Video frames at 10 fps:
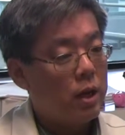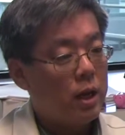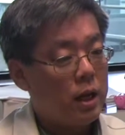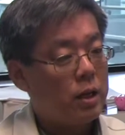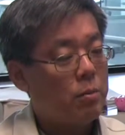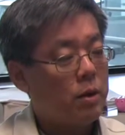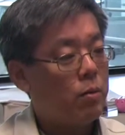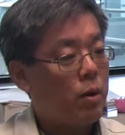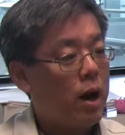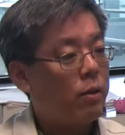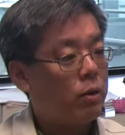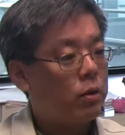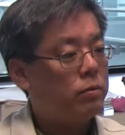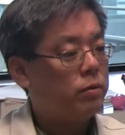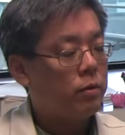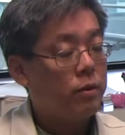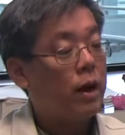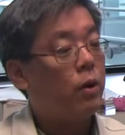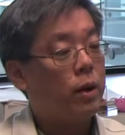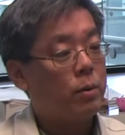It can be rather
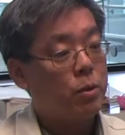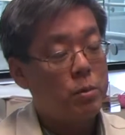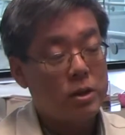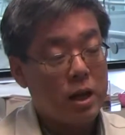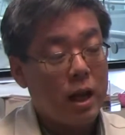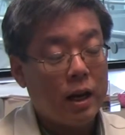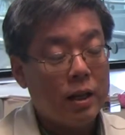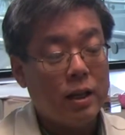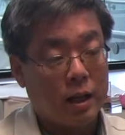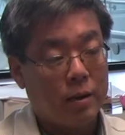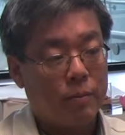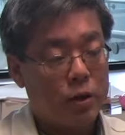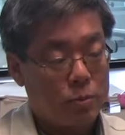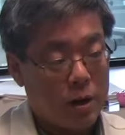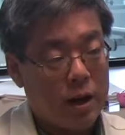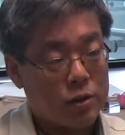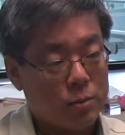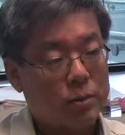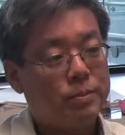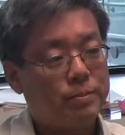varied. Pretty much anything is
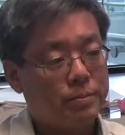possible.